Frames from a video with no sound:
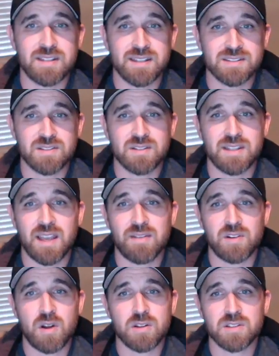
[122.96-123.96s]
to have
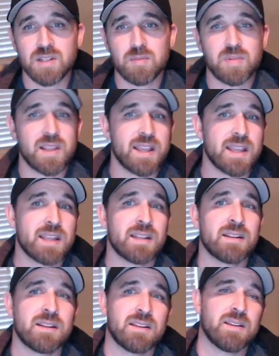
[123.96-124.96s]
an alternate
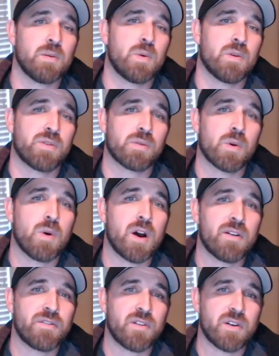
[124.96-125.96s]
plan that won't throw
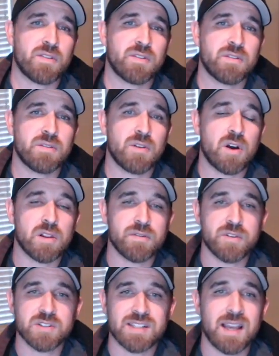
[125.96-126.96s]
off all of
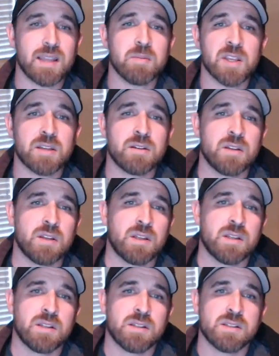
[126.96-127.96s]
your timing.
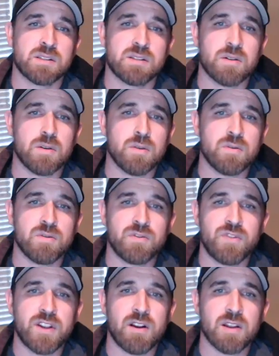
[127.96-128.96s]
So
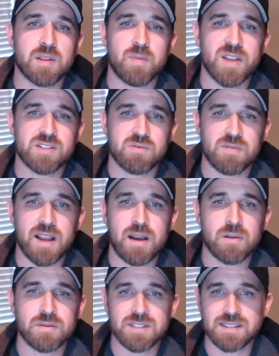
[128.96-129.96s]
figure out the best
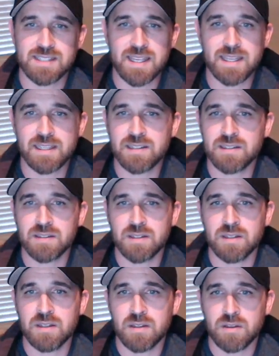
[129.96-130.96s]
route to take
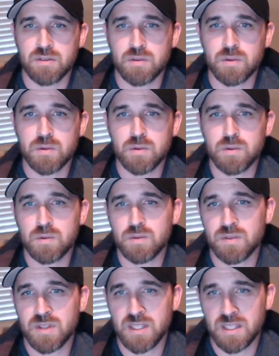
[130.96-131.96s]

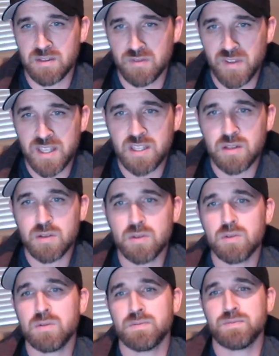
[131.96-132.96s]
through the
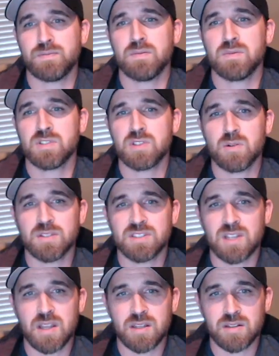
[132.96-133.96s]
venue so
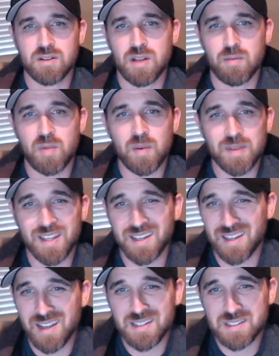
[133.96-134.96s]
you're not bumping into
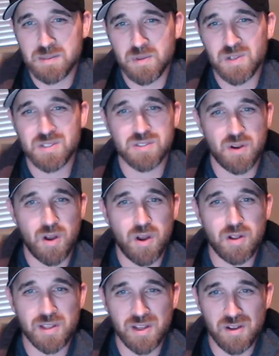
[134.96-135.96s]
customers or
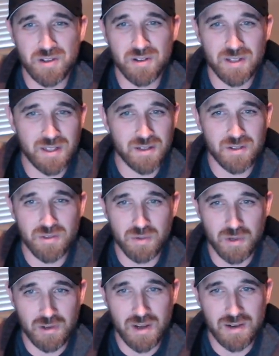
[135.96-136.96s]
hauling all your gear
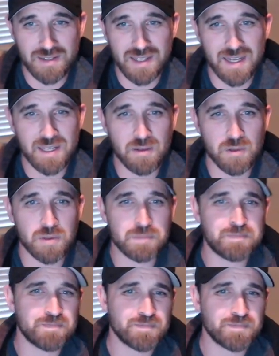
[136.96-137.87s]
through a crowded dining room.